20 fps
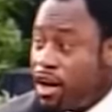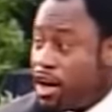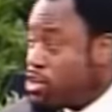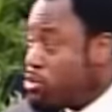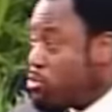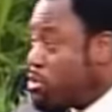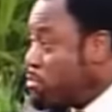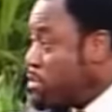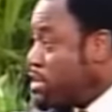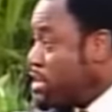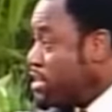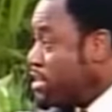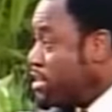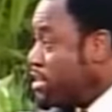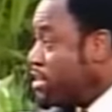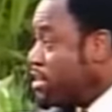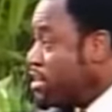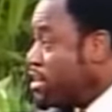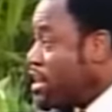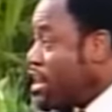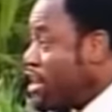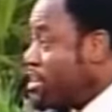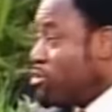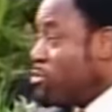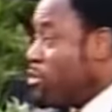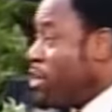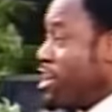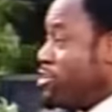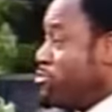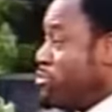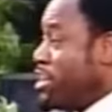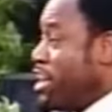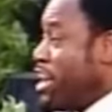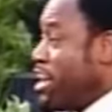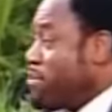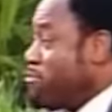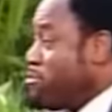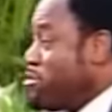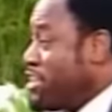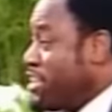Are you with me? Otherwise, we
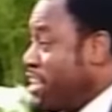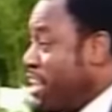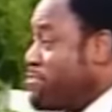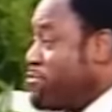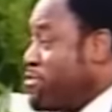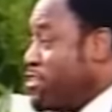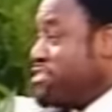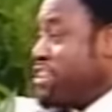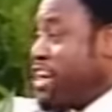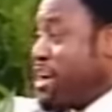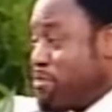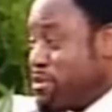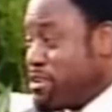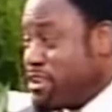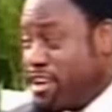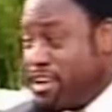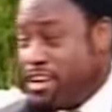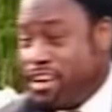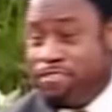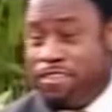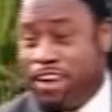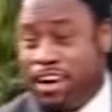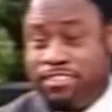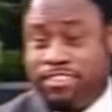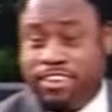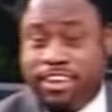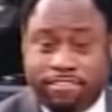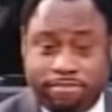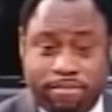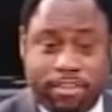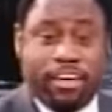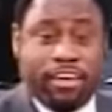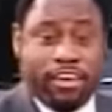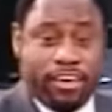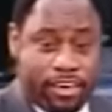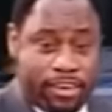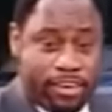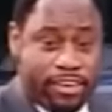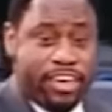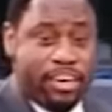can't communicate. For example, if I said,
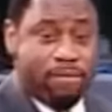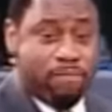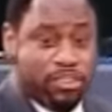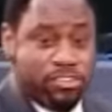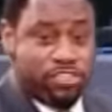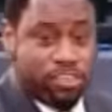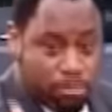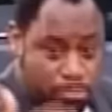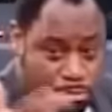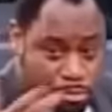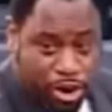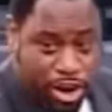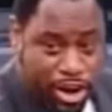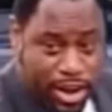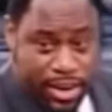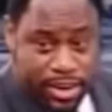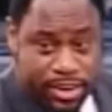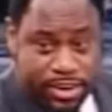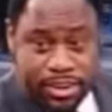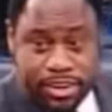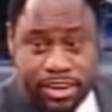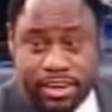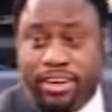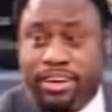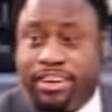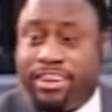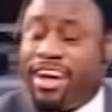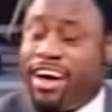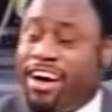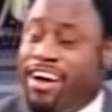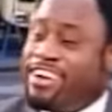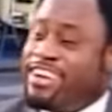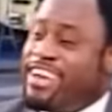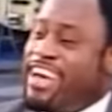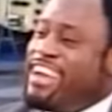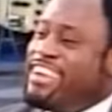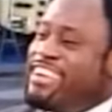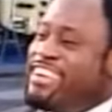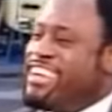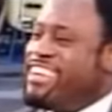give me some bread. Now, in
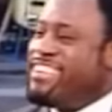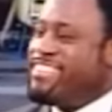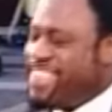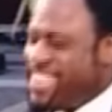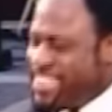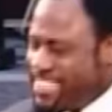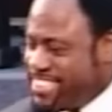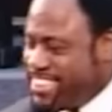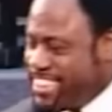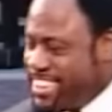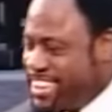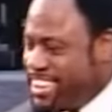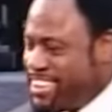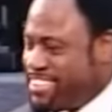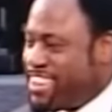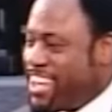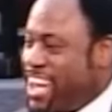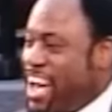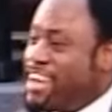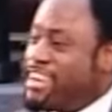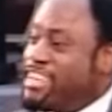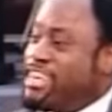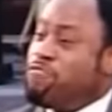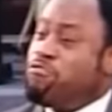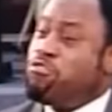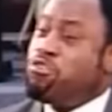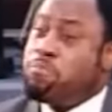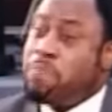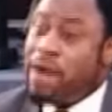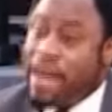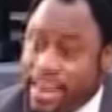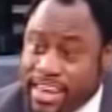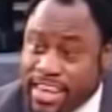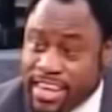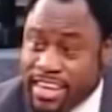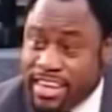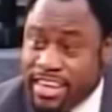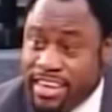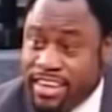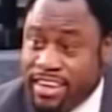1960s, I'd give you
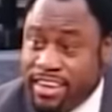money.